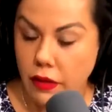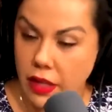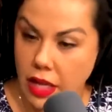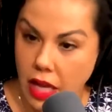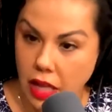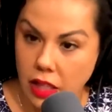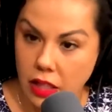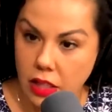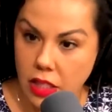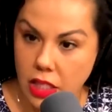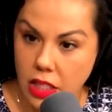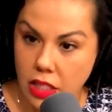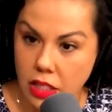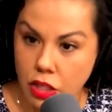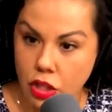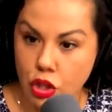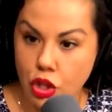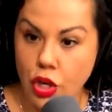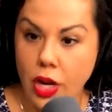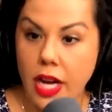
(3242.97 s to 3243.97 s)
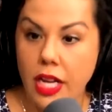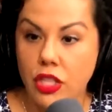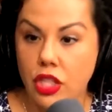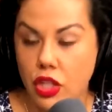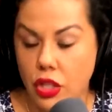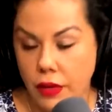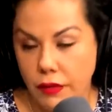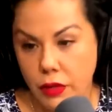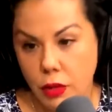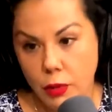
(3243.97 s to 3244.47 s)
the LLC to the trust.
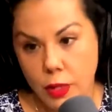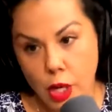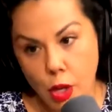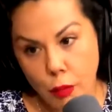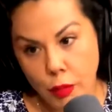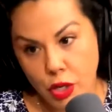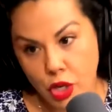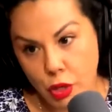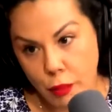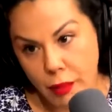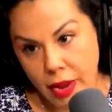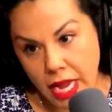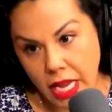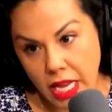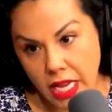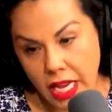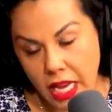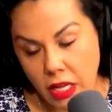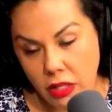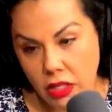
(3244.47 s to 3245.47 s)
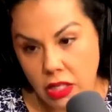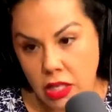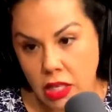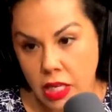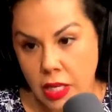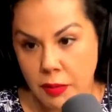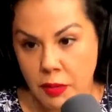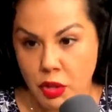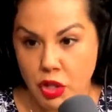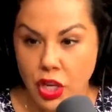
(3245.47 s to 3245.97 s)
You have to reopen your bank accounts in the
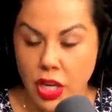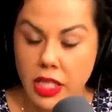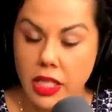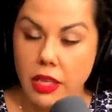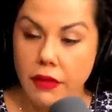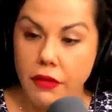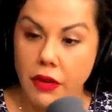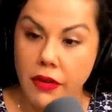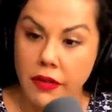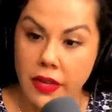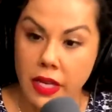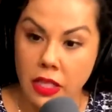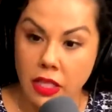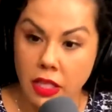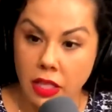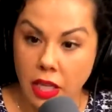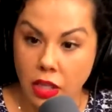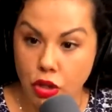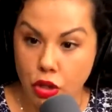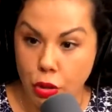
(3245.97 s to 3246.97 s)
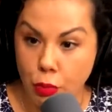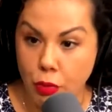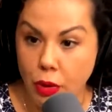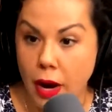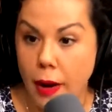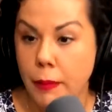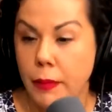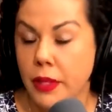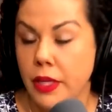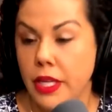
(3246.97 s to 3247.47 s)
name of trust if you have intellectual
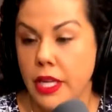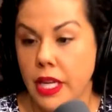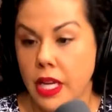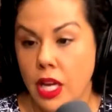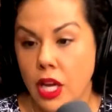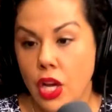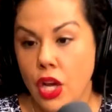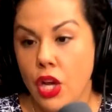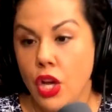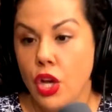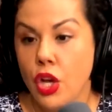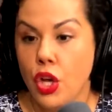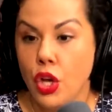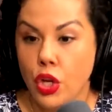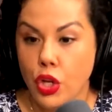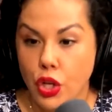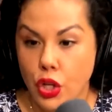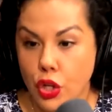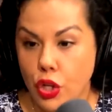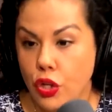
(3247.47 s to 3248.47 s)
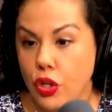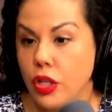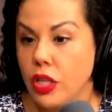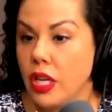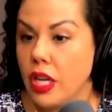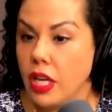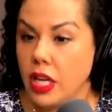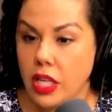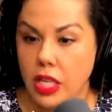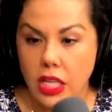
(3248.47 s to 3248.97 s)
property. You have to fully engulf it
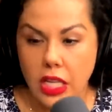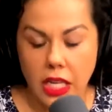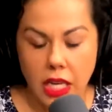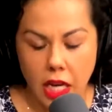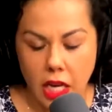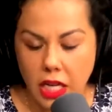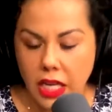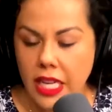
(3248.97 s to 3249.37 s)
into that trust.